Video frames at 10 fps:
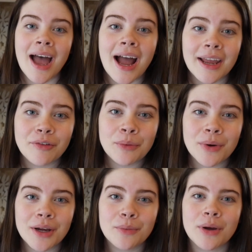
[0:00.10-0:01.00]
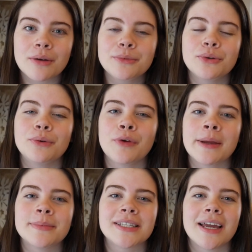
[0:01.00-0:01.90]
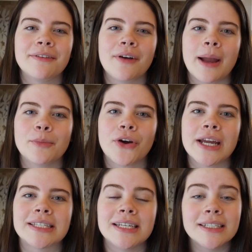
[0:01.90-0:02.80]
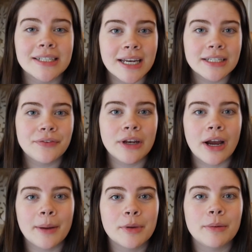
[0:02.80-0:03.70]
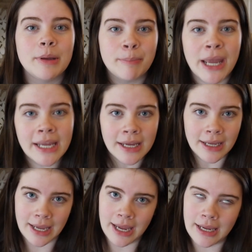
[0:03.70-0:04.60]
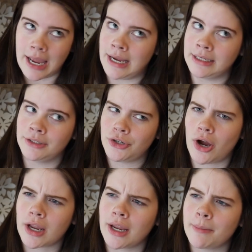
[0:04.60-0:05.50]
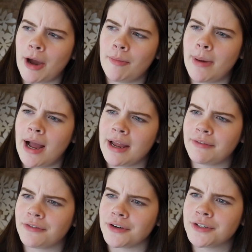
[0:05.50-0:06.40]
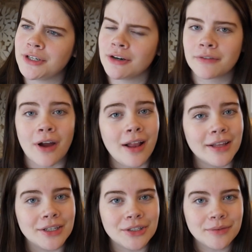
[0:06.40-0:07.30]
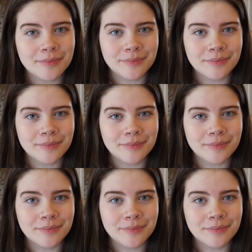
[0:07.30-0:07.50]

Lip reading: Hi everyone, welcome to A Ram's Life. I'm Grace, and in today's video, I'm going to be baking a cake and talking about my first year of college.